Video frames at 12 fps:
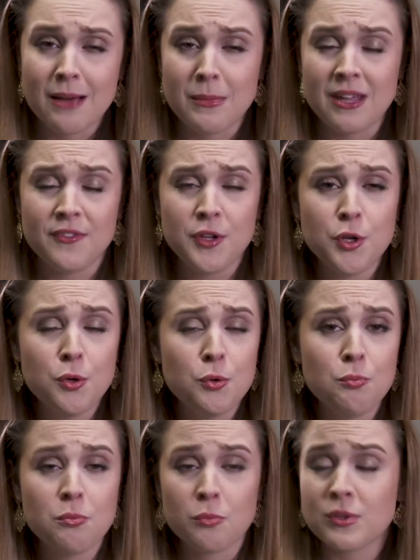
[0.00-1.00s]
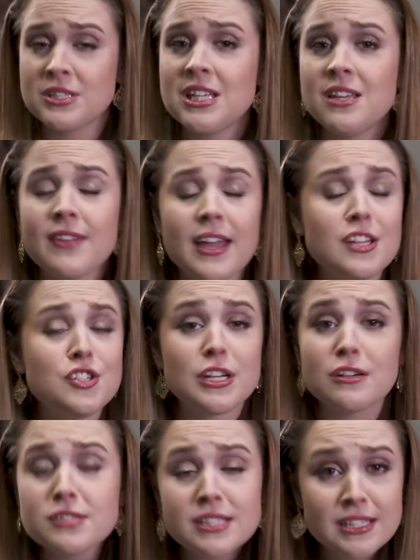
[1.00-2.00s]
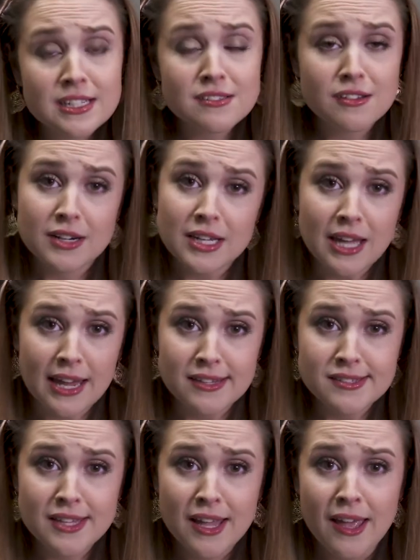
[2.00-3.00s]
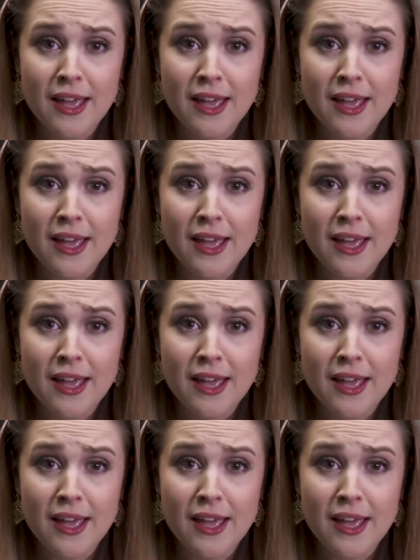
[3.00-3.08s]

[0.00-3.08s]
If you receive a jail sentence on a case,